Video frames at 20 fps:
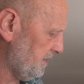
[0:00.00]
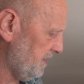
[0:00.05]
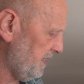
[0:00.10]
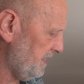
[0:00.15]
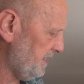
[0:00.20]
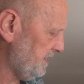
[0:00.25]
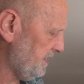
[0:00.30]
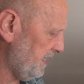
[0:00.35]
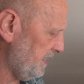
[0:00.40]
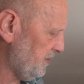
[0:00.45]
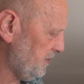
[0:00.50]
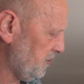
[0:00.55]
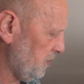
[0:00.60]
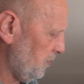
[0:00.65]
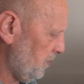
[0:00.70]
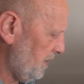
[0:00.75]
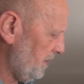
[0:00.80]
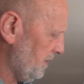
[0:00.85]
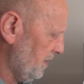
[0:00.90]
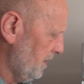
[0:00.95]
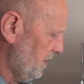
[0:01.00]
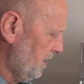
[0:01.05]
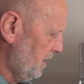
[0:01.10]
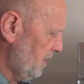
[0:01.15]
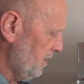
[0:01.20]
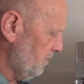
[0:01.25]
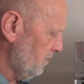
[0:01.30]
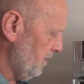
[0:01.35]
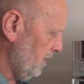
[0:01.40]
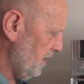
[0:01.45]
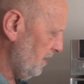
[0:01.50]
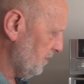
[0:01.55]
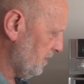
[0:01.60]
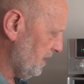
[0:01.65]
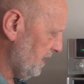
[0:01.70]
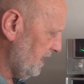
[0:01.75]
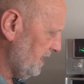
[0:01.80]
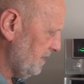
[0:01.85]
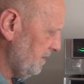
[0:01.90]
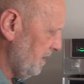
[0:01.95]
So that's that sorted. Right,
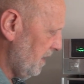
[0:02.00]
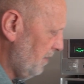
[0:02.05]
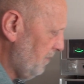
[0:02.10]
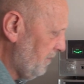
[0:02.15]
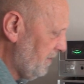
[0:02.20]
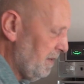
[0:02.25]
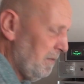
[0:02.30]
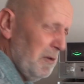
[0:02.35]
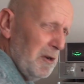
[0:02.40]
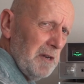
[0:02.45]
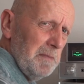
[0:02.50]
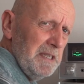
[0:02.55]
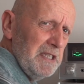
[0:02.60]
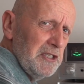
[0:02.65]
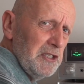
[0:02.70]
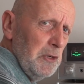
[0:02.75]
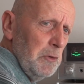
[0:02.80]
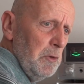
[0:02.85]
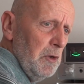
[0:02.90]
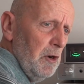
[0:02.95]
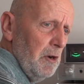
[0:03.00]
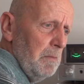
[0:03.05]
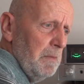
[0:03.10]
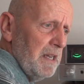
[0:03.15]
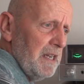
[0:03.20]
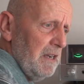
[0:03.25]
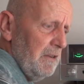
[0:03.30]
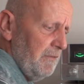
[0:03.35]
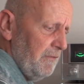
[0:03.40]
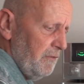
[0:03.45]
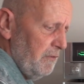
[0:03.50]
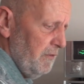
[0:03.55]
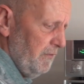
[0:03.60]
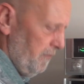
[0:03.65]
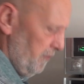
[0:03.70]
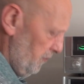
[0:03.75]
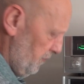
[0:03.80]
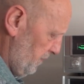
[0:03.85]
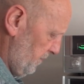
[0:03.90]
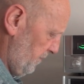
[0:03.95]
okay. Hopefully I'm not going to be too long. I'm going to go through a
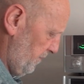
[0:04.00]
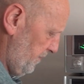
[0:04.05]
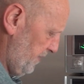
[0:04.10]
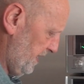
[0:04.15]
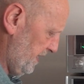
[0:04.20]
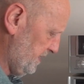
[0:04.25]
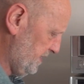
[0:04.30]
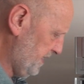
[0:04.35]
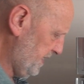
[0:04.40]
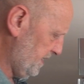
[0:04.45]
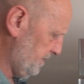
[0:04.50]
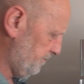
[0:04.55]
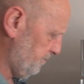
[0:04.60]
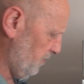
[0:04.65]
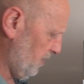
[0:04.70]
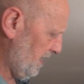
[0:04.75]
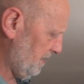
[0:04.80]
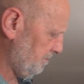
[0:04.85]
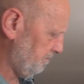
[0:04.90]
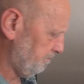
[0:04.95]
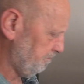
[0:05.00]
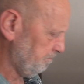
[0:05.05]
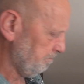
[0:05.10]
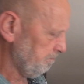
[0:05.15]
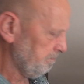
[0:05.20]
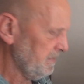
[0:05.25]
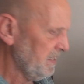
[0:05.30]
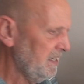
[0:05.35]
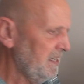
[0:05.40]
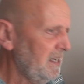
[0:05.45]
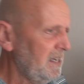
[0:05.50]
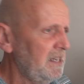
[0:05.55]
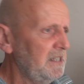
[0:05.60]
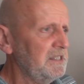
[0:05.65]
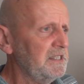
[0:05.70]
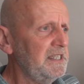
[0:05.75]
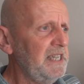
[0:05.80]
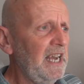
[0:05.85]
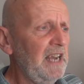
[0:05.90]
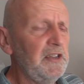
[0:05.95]
few different things here. Right.
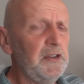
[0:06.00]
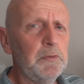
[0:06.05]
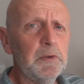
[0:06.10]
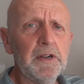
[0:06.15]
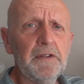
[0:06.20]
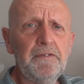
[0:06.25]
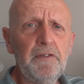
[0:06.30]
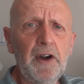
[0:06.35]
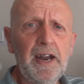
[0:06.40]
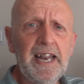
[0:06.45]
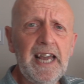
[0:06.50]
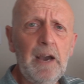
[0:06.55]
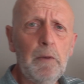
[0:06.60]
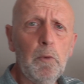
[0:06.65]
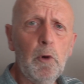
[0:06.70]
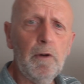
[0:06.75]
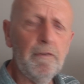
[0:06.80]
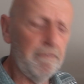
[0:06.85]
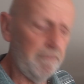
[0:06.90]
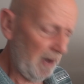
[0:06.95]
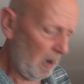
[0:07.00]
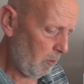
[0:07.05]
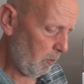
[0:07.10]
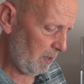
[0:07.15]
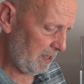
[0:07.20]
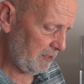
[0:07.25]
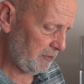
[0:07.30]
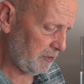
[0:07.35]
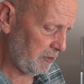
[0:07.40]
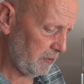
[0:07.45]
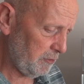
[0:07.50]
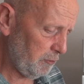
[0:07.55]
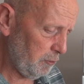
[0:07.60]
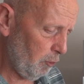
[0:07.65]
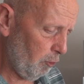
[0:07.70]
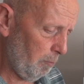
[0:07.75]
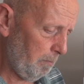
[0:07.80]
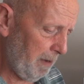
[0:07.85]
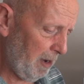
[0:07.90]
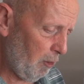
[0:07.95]
So now you want to find out what voltage
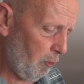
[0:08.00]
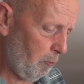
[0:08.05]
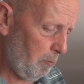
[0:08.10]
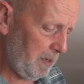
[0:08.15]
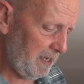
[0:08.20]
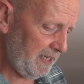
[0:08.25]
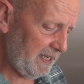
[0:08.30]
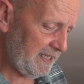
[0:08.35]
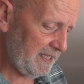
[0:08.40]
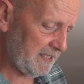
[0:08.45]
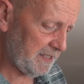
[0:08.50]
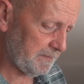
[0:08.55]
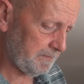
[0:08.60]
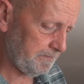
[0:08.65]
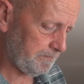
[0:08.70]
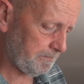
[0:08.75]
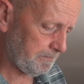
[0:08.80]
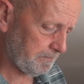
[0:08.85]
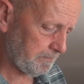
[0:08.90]
your bulb is.